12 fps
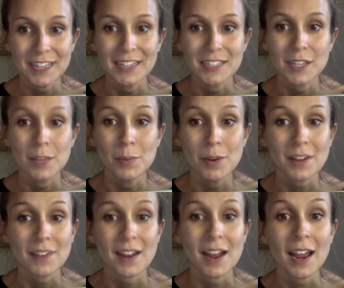and is a book
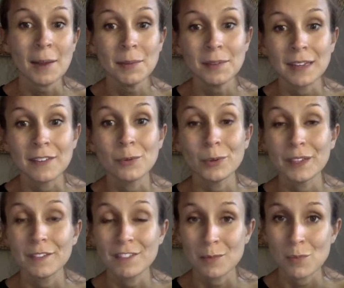that I believe will
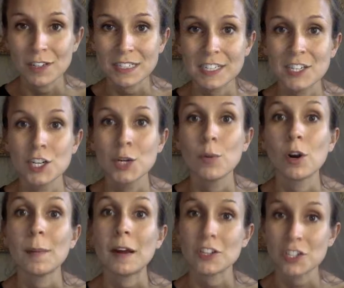leave them wanting to know more
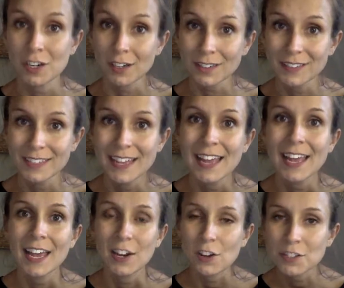about sharks
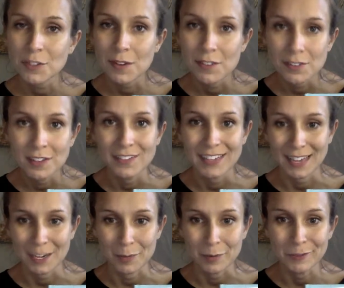and also other living
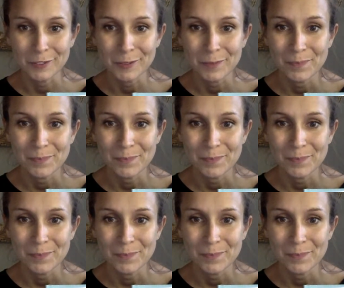animals.